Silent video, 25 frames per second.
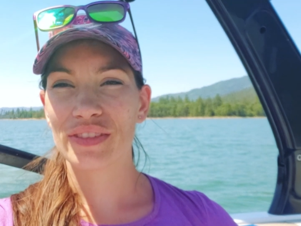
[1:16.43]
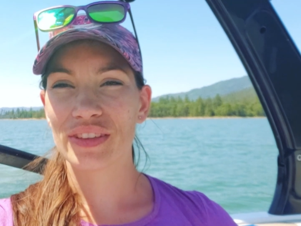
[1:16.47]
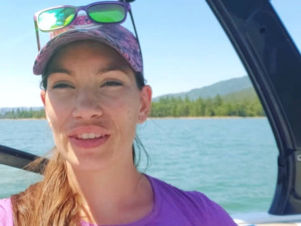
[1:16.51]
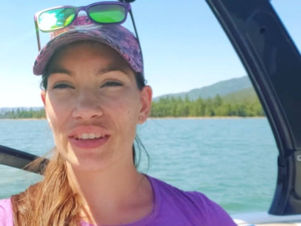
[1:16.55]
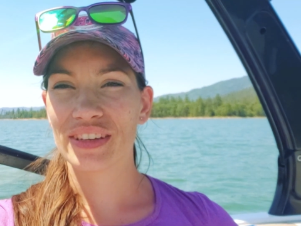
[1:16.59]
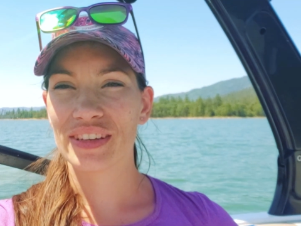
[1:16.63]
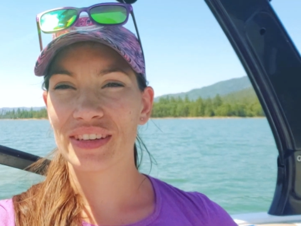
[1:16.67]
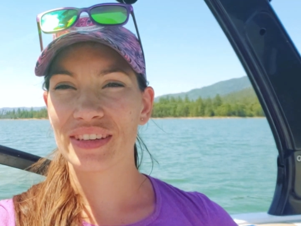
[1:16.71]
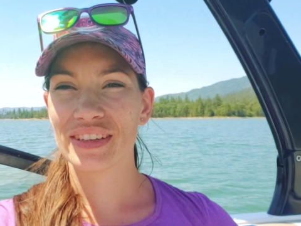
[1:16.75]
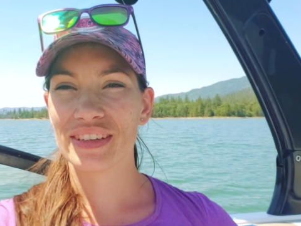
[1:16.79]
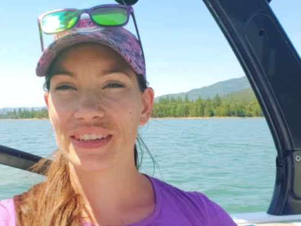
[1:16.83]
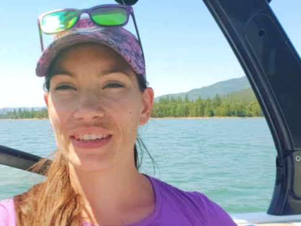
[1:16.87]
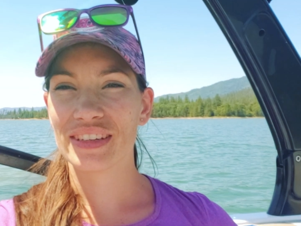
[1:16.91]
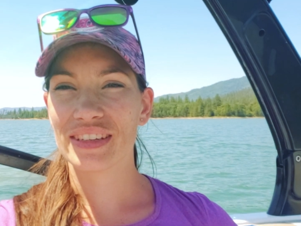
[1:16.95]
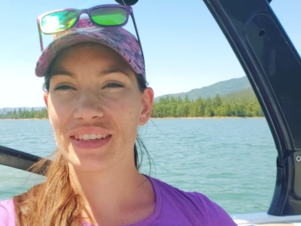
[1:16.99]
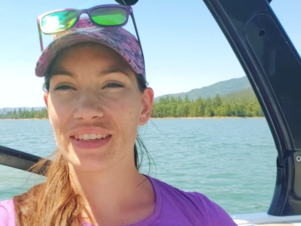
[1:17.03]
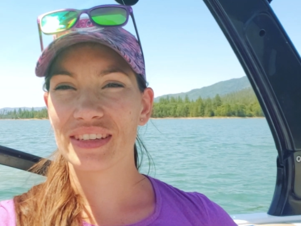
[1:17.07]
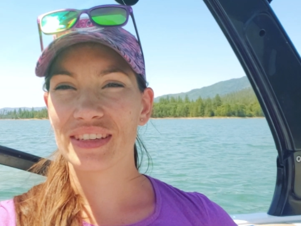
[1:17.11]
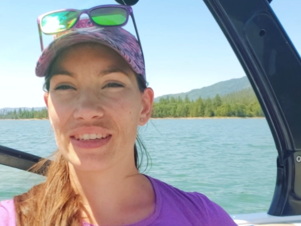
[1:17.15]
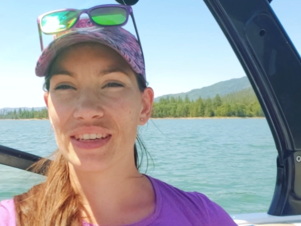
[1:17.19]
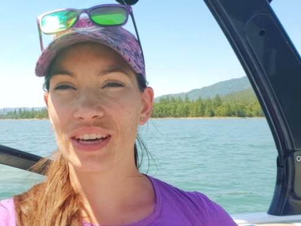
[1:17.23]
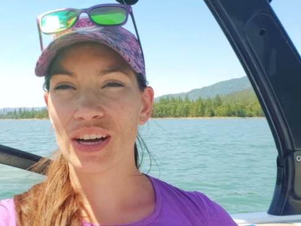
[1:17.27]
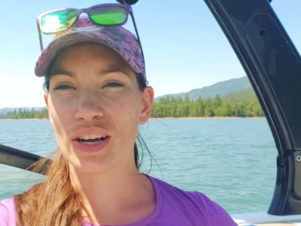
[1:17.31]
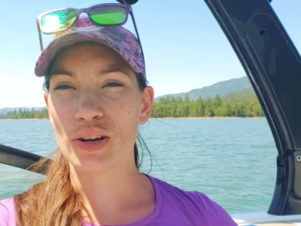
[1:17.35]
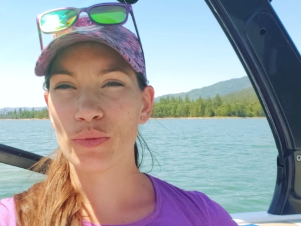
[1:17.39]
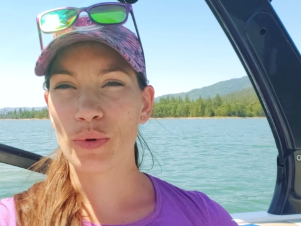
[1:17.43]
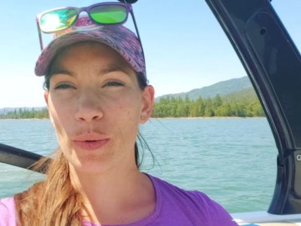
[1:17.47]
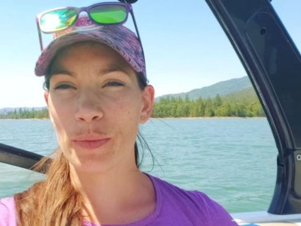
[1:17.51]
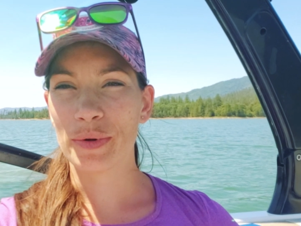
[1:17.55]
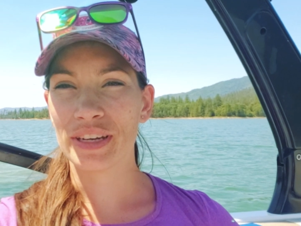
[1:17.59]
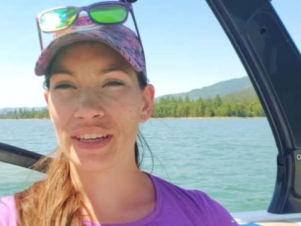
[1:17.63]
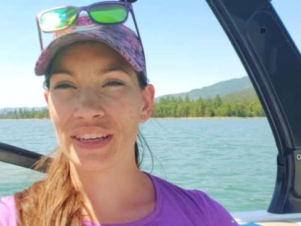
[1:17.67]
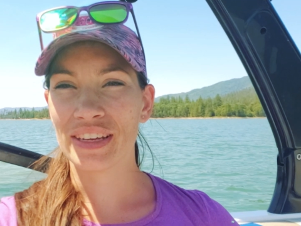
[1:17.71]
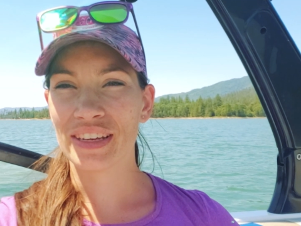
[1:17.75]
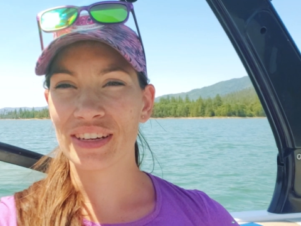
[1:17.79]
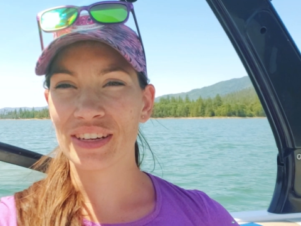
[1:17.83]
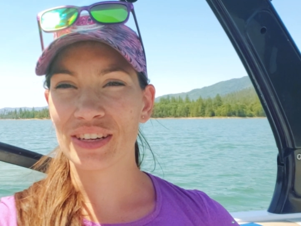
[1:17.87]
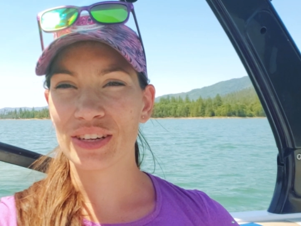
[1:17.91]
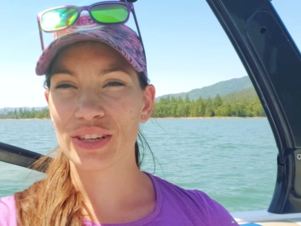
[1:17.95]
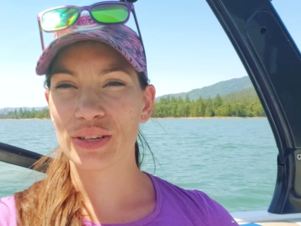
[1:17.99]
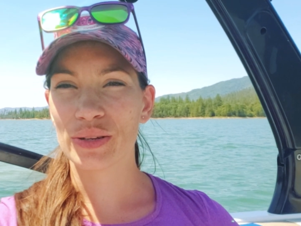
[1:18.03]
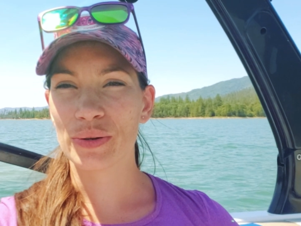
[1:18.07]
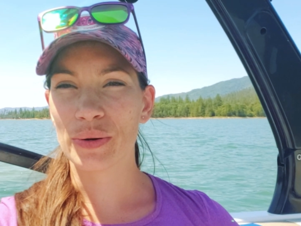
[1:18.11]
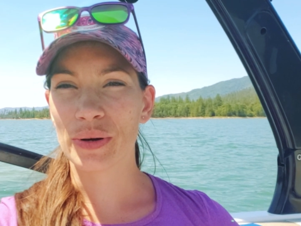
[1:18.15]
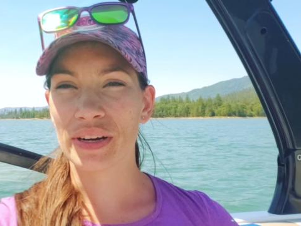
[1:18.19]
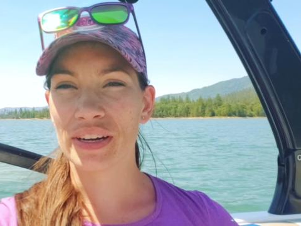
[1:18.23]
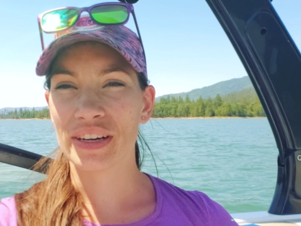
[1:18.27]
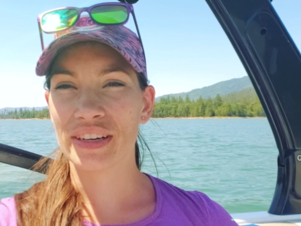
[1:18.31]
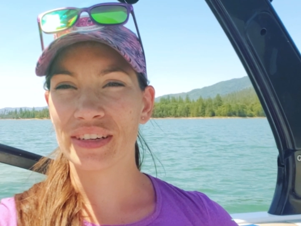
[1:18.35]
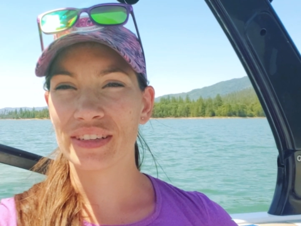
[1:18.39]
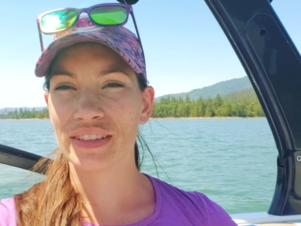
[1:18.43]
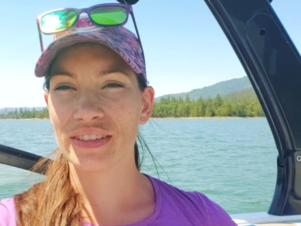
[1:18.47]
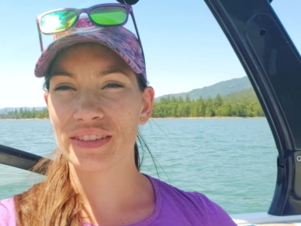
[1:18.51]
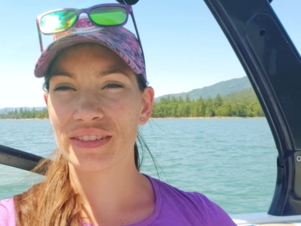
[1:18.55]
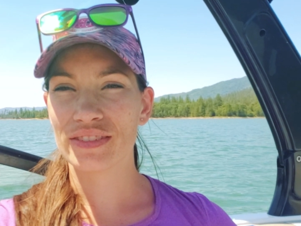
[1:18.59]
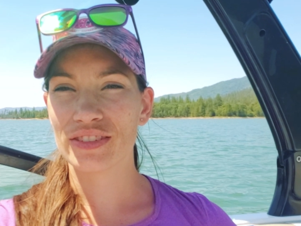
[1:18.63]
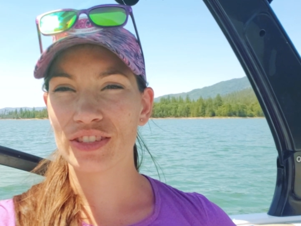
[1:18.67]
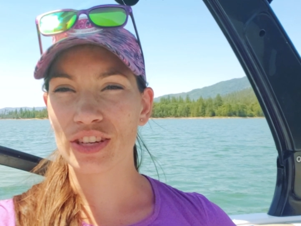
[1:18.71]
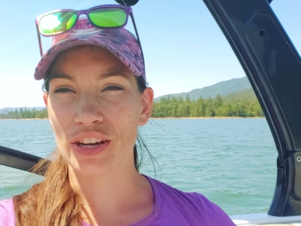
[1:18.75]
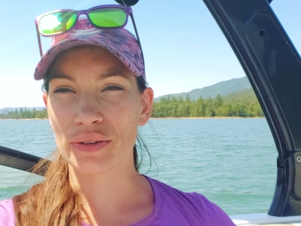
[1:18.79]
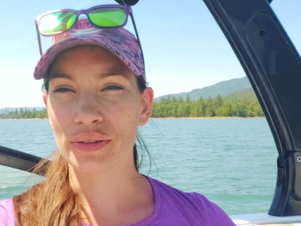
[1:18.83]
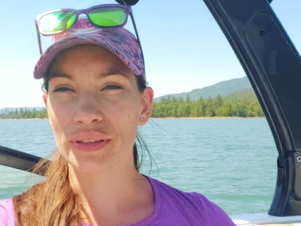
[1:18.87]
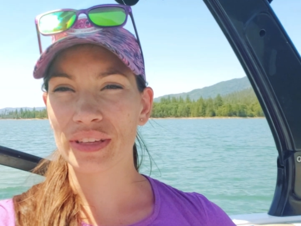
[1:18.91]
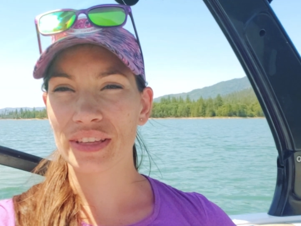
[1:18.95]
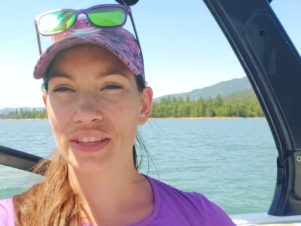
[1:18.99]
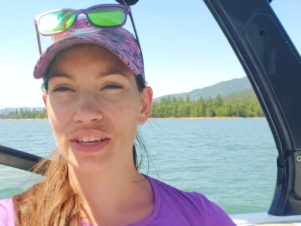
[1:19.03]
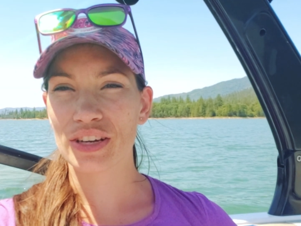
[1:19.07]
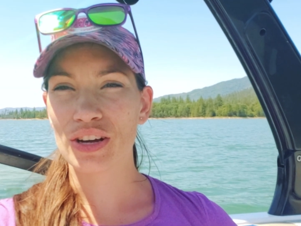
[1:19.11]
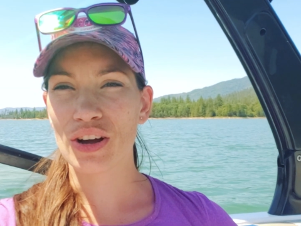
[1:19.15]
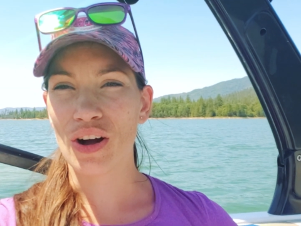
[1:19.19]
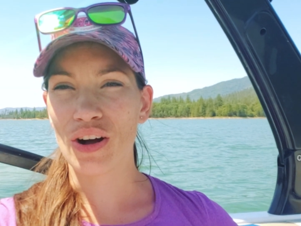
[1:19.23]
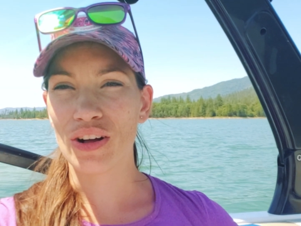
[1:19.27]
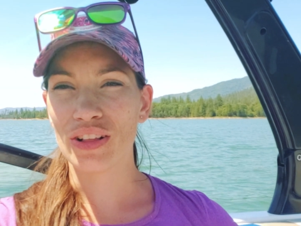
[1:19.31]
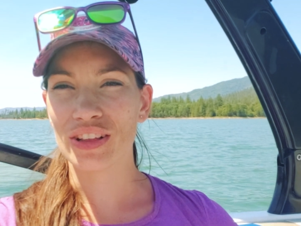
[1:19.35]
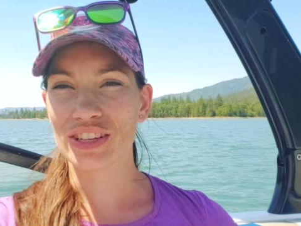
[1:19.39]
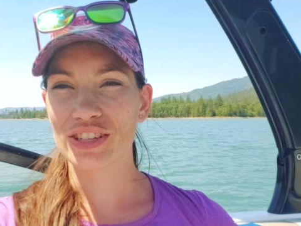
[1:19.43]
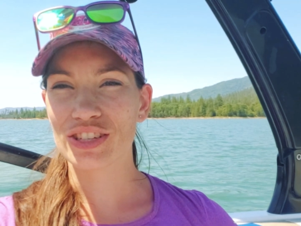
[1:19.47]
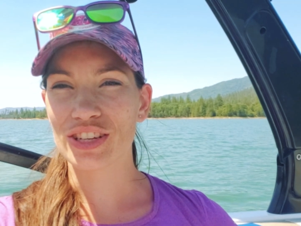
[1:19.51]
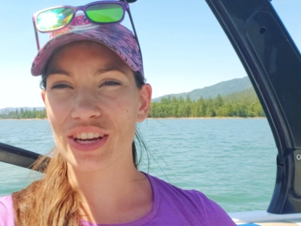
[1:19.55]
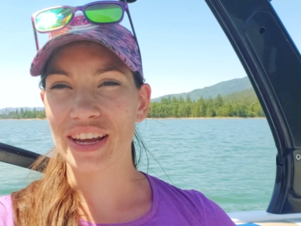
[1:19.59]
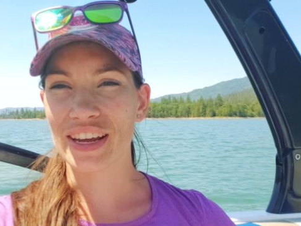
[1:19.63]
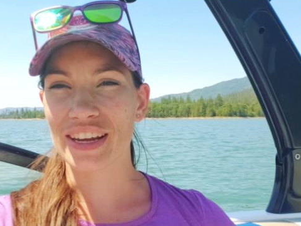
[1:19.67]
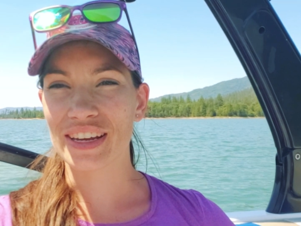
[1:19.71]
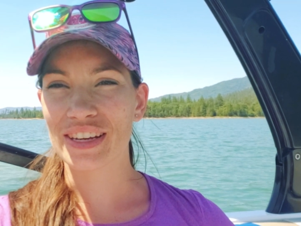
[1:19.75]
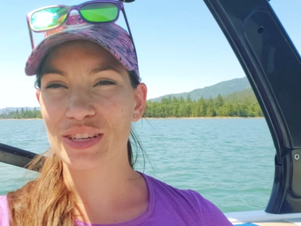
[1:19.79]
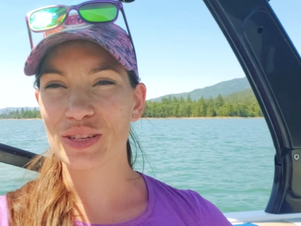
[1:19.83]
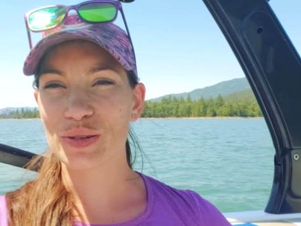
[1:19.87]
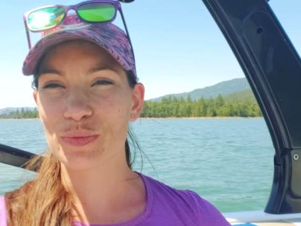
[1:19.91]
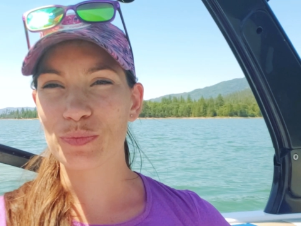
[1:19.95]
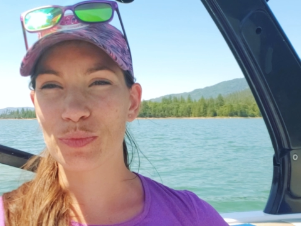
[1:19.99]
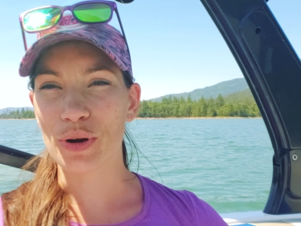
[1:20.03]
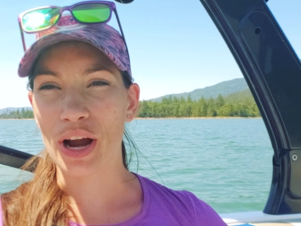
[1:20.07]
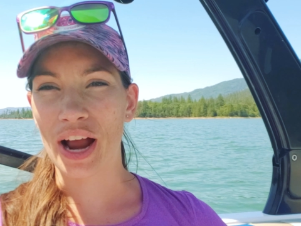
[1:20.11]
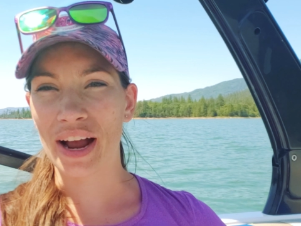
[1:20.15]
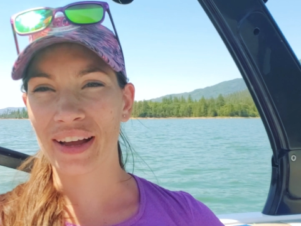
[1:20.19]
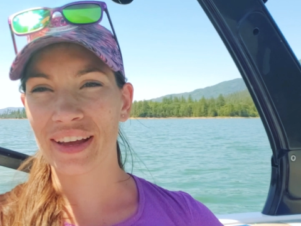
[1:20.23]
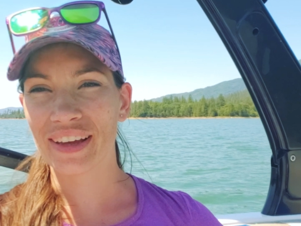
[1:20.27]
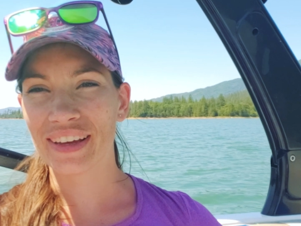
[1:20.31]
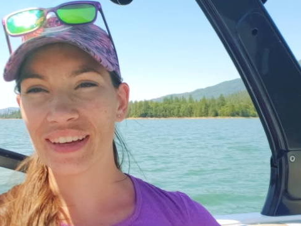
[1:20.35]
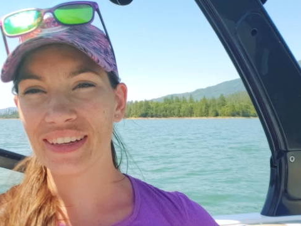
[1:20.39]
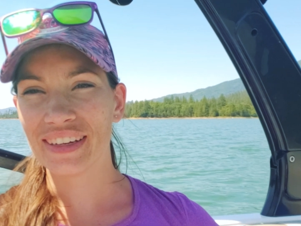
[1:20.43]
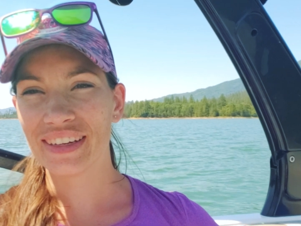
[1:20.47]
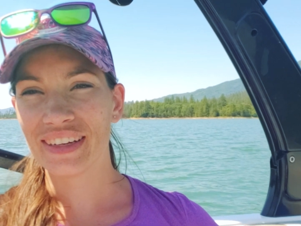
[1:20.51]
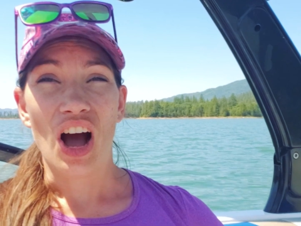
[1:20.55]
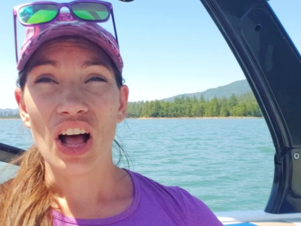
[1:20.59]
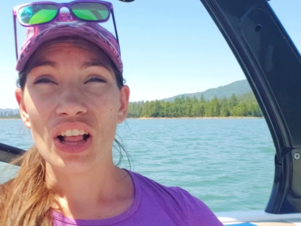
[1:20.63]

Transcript: the young women here who are in generally the college age bracket,